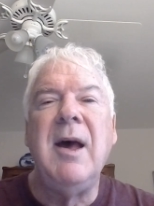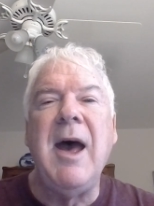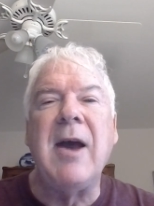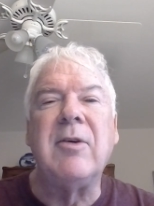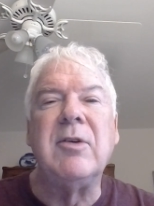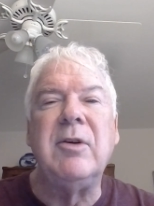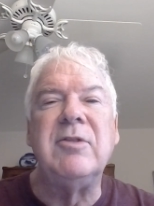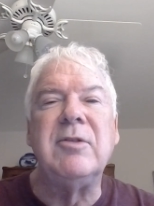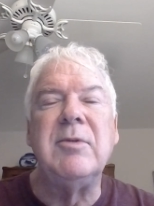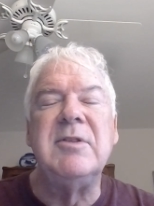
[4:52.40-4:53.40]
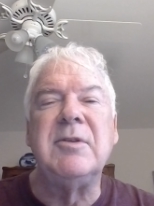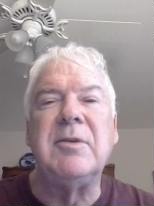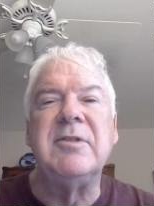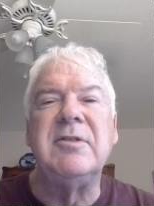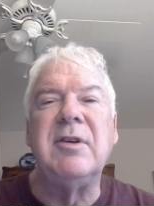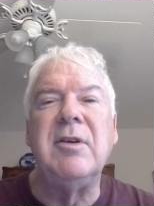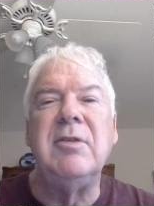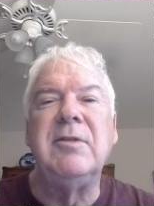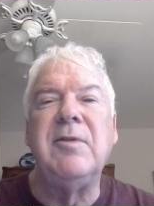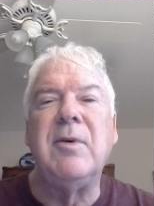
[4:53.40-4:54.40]
agriculture resources are
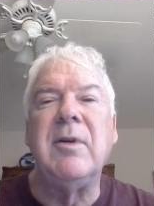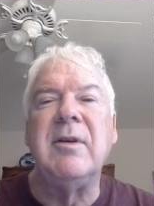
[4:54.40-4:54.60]
used for.